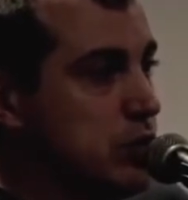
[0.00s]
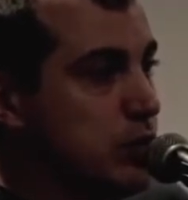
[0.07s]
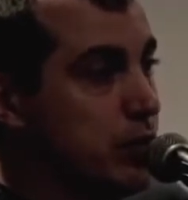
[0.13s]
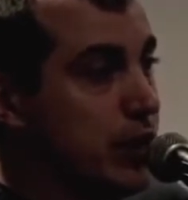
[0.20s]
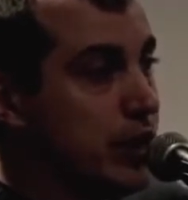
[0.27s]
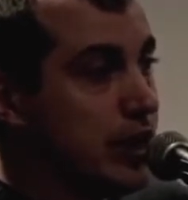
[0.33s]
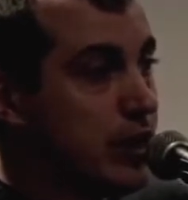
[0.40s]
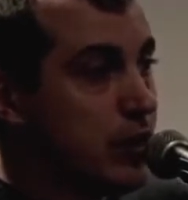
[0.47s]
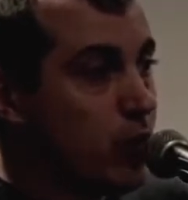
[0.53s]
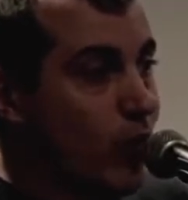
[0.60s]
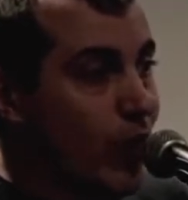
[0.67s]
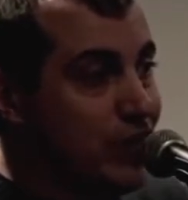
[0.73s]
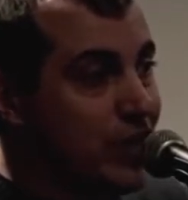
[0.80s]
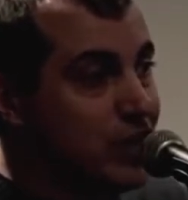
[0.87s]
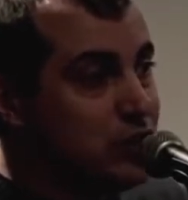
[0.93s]
But
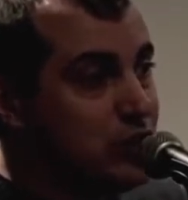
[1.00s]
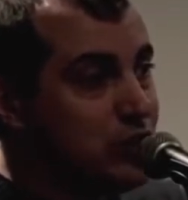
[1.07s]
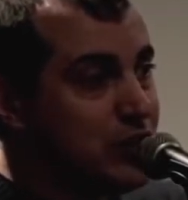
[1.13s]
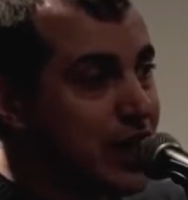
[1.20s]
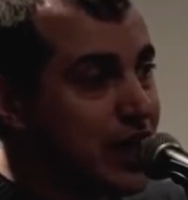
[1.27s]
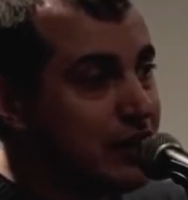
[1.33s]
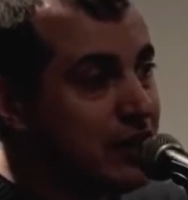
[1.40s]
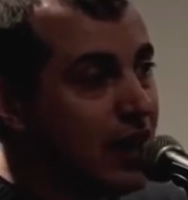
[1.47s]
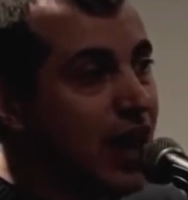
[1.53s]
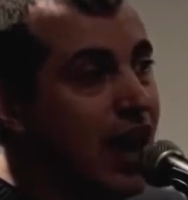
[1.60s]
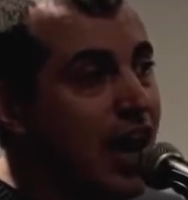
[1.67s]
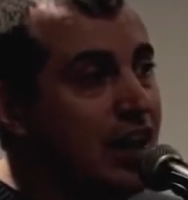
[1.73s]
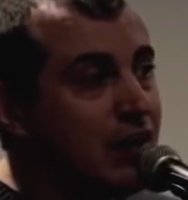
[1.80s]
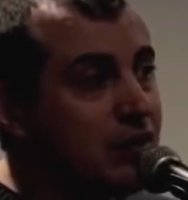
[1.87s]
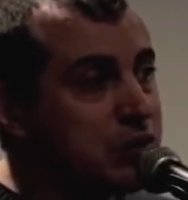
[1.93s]
when they do that,
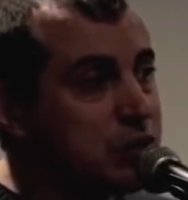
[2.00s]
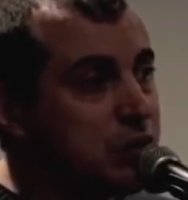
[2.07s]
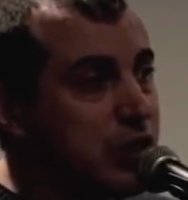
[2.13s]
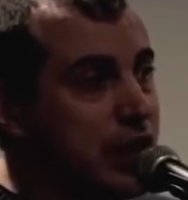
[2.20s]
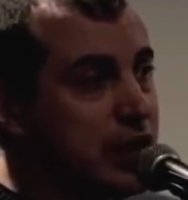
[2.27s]
I also